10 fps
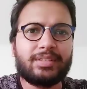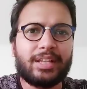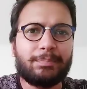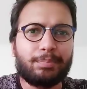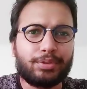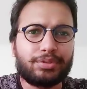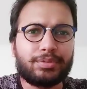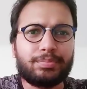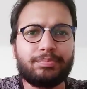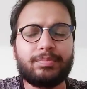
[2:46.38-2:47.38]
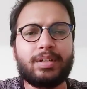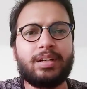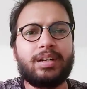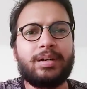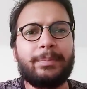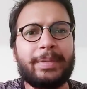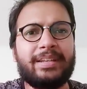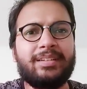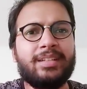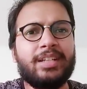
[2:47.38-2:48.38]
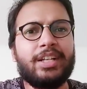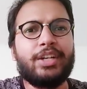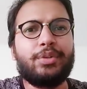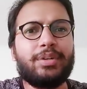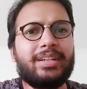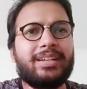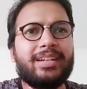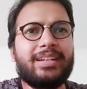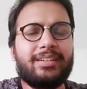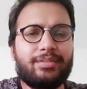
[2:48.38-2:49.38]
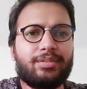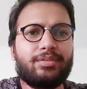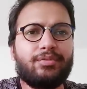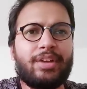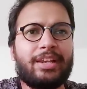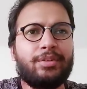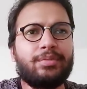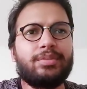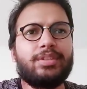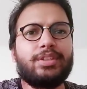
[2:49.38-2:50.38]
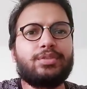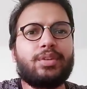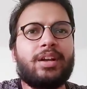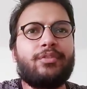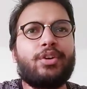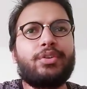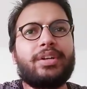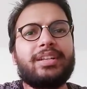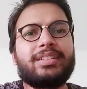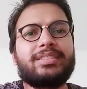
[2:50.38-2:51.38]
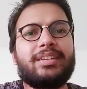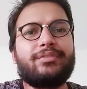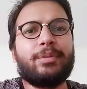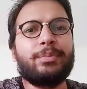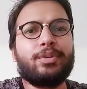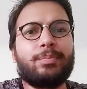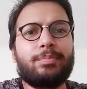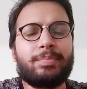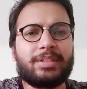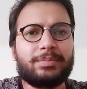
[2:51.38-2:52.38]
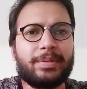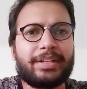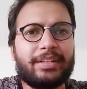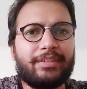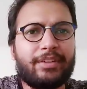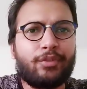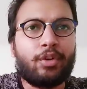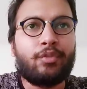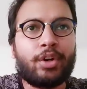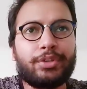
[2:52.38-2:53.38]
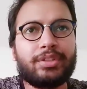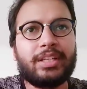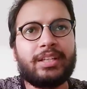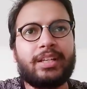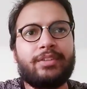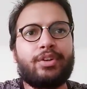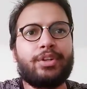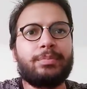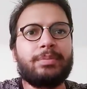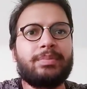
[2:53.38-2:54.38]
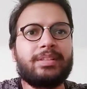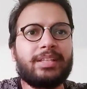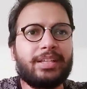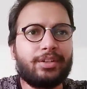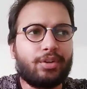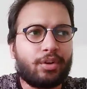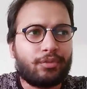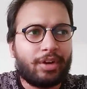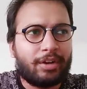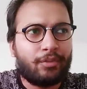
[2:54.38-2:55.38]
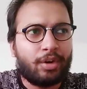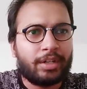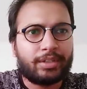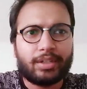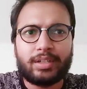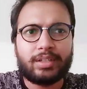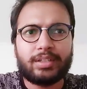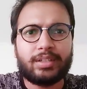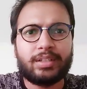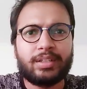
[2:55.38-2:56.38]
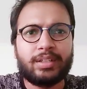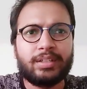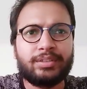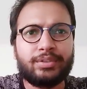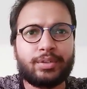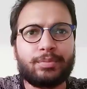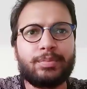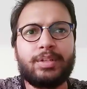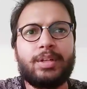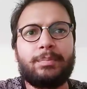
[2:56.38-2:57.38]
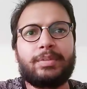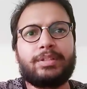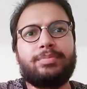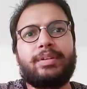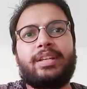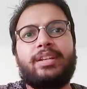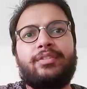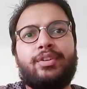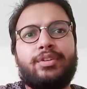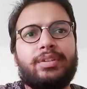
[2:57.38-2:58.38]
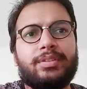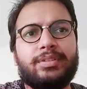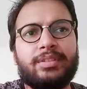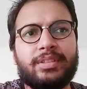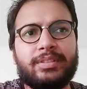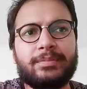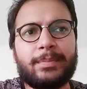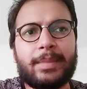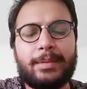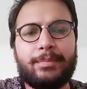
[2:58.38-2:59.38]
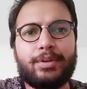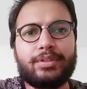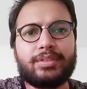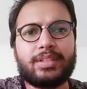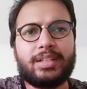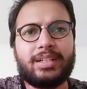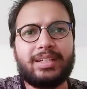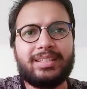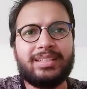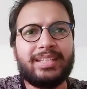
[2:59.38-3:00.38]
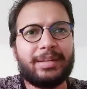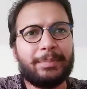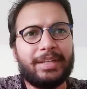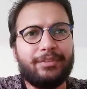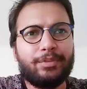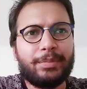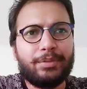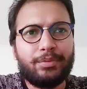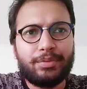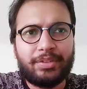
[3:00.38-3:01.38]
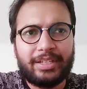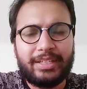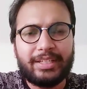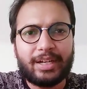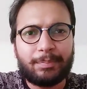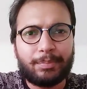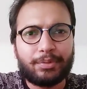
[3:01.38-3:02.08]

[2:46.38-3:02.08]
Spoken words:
push men to a degraded value. So I want to understand from your perspective, like what do you think, like what do you people think, or what is your perspective about this? Because there are many women who really oppose